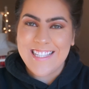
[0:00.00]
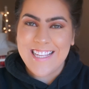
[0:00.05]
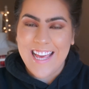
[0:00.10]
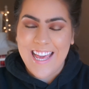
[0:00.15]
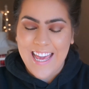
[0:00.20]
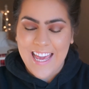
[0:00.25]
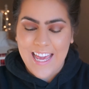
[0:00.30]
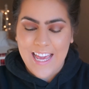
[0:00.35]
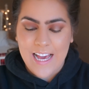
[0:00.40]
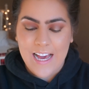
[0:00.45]

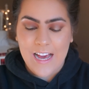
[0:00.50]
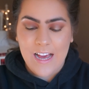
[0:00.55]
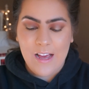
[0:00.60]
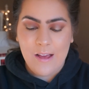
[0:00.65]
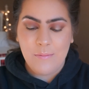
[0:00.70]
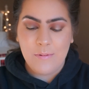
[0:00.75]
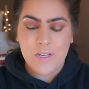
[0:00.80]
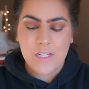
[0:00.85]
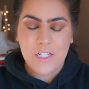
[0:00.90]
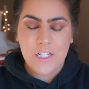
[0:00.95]
a
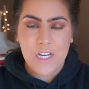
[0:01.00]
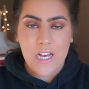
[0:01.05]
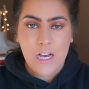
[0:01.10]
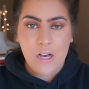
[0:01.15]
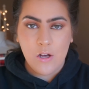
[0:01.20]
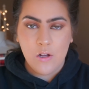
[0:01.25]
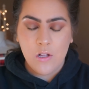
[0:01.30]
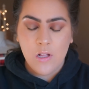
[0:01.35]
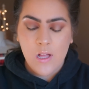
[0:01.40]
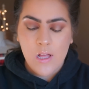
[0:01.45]

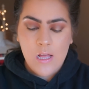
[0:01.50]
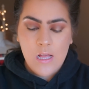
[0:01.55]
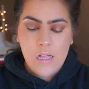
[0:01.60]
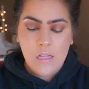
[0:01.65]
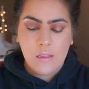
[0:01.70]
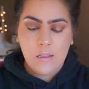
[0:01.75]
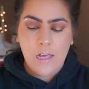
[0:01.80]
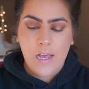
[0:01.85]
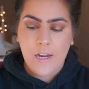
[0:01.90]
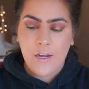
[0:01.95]
gel
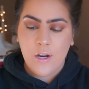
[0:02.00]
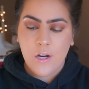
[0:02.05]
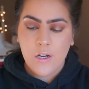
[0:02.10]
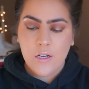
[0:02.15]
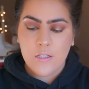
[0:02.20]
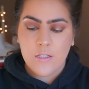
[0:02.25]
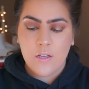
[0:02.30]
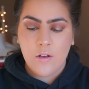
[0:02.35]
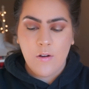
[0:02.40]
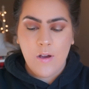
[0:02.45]
liner.
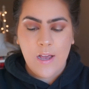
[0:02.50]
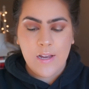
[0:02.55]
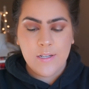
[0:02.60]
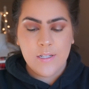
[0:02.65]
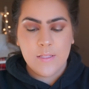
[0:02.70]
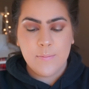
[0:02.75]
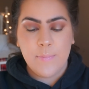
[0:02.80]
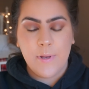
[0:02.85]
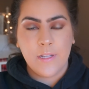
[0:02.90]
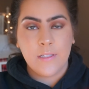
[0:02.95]
So I
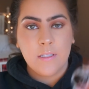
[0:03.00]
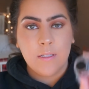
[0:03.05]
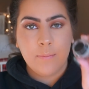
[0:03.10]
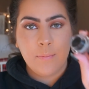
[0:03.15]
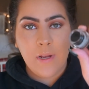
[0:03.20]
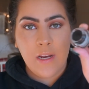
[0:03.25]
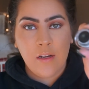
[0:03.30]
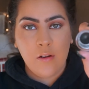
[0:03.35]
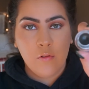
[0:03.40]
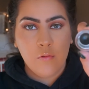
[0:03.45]
just picked up
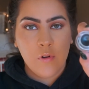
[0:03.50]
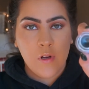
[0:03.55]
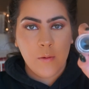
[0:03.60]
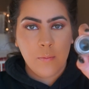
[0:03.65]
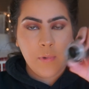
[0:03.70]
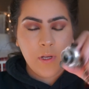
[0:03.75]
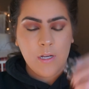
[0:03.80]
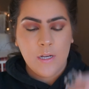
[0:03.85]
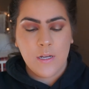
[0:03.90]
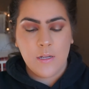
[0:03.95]
a new one
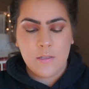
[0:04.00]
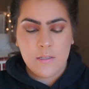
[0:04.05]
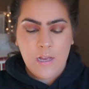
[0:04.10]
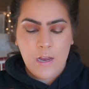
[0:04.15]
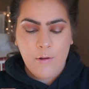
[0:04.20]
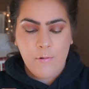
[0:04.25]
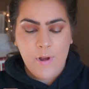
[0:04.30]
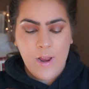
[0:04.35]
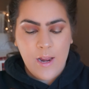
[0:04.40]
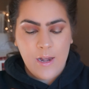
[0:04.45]
because I
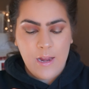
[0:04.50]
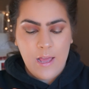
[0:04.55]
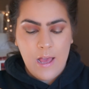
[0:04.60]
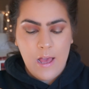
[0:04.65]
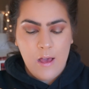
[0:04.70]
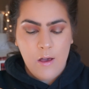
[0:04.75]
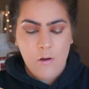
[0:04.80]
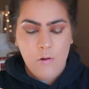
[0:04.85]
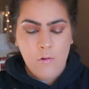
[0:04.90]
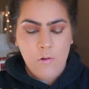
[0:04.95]
ran
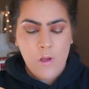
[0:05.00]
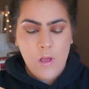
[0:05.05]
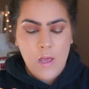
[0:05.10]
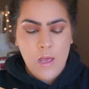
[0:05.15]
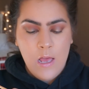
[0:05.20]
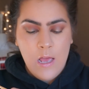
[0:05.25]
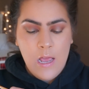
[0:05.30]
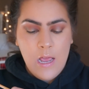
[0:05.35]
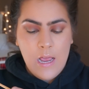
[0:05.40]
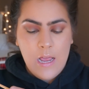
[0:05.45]
out.
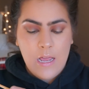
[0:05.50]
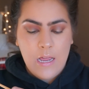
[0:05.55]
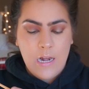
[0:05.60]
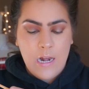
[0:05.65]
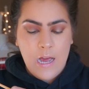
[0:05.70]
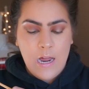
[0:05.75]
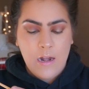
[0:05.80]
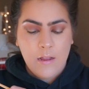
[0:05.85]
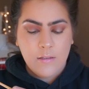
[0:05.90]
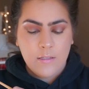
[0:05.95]
And
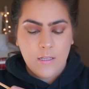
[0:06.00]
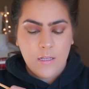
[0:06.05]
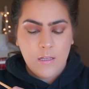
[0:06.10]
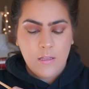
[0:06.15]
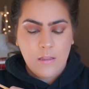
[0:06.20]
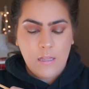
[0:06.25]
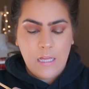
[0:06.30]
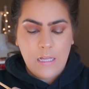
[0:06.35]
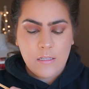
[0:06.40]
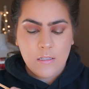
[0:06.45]
honestly,
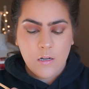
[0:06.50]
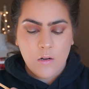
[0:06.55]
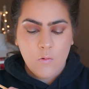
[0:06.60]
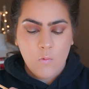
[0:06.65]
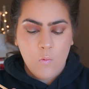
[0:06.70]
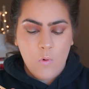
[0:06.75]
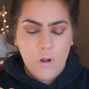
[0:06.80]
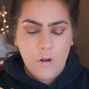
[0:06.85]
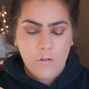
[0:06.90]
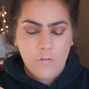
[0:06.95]
these are
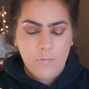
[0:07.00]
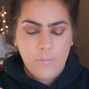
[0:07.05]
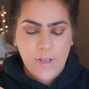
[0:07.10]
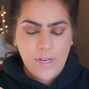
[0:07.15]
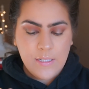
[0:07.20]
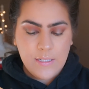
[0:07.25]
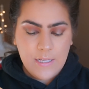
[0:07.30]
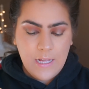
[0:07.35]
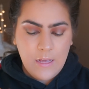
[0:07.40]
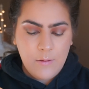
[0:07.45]
one of my
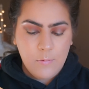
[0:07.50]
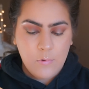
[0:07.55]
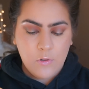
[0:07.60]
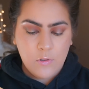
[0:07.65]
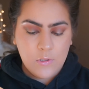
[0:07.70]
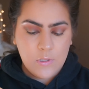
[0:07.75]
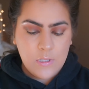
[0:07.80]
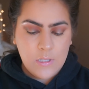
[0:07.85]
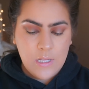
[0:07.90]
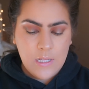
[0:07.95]

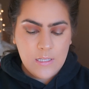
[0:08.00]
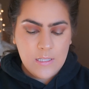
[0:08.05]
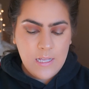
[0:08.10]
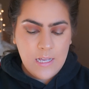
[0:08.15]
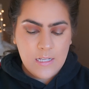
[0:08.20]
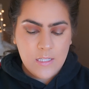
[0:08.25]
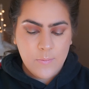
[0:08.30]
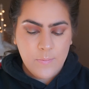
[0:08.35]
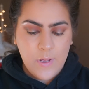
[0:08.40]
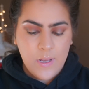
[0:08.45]
staples. This
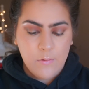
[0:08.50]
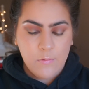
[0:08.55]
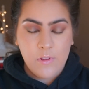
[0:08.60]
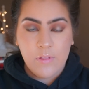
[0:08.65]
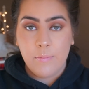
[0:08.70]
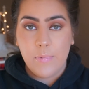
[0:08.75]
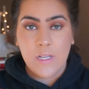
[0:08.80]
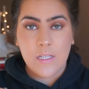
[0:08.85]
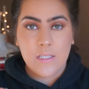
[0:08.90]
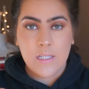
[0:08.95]
has been with
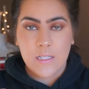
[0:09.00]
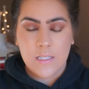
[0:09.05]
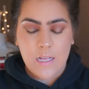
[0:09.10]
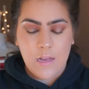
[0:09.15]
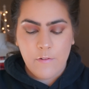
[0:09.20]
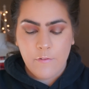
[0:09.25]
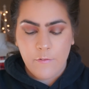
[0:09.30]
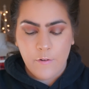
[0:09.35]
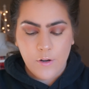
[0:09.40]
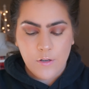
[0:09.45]
me since I
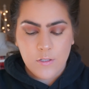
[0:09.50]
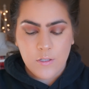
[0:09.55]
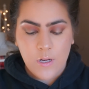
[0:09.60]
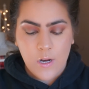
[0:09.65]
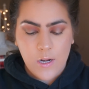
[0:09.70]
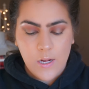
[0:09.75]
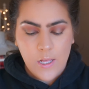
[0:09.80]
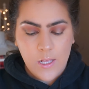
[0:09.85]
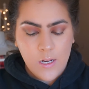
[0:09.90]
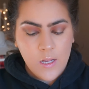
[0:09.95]
first
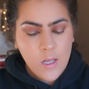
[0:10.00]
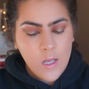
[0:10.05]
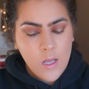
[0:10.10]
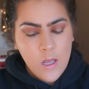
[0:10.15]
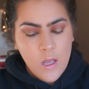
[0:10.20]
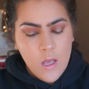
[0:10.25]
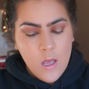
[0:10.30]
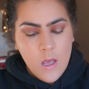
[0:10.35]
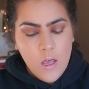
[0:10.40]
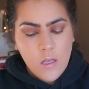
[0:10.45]
started
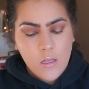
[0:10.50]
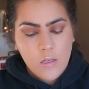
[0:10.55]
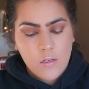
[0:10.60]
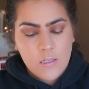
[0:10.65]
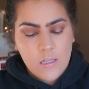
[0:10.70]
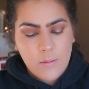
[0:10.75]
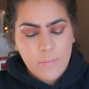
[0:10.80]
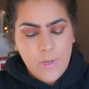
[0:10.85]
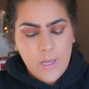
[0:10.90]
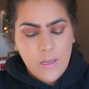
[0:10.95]

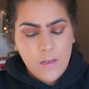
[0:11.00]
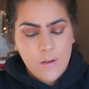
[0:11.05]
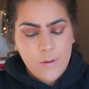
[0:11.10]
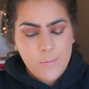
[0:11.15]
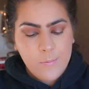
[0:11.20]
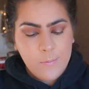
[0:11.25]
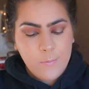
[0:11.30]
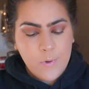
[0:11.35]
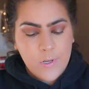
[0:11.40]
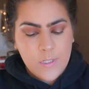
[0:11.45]
using
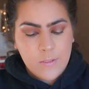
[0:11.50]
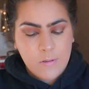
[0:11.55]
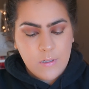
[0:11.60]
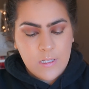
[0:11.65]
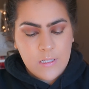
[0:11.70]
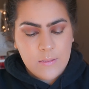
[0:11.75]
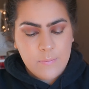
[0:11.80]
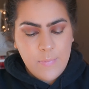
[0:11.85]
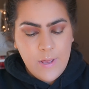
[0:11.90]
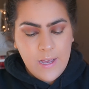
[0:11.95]
makeup, which
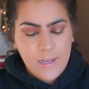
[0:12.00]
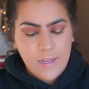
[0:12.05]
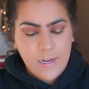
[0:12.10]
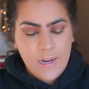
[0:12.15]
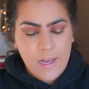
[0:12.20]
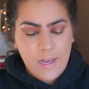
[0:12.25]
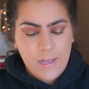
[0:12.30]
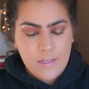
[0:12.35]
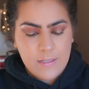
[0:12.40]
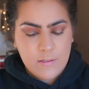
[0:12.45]
was back in
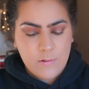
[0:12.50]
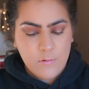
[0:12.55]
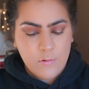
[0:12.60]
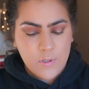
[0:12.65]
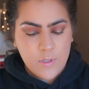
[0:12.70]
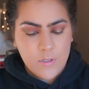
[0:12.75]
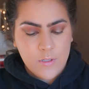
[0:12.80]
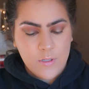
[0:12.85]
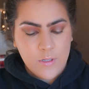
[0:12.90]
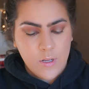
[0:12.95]
high
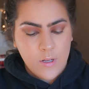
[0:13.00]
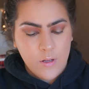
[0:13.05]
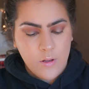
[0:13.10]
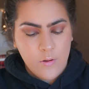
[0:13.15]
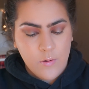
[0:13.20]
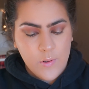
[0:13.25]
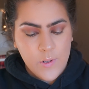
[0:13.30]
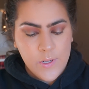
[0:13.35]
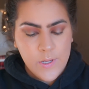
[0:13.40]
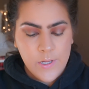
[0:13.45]
school.
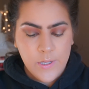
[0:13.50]
So